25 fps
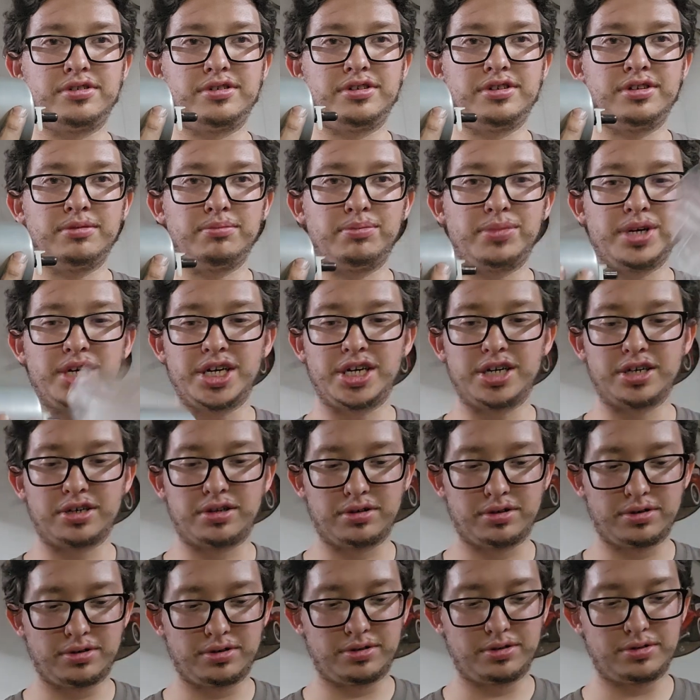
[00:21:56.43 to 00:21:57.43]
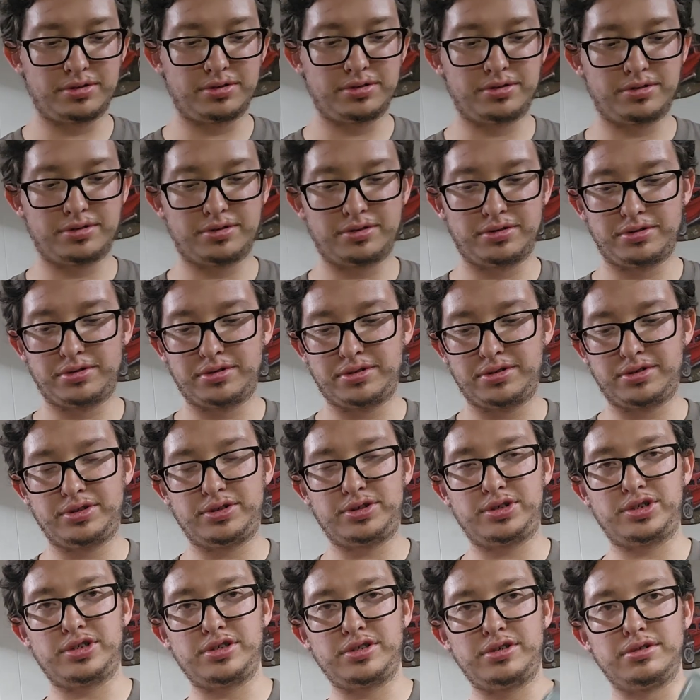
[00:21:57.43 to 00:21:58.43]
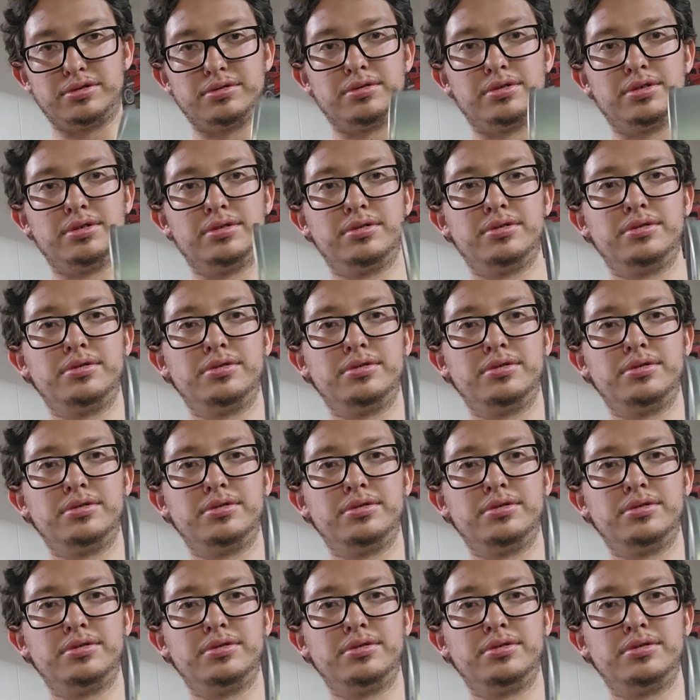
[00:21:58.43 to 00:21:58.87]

In the bag, sealed.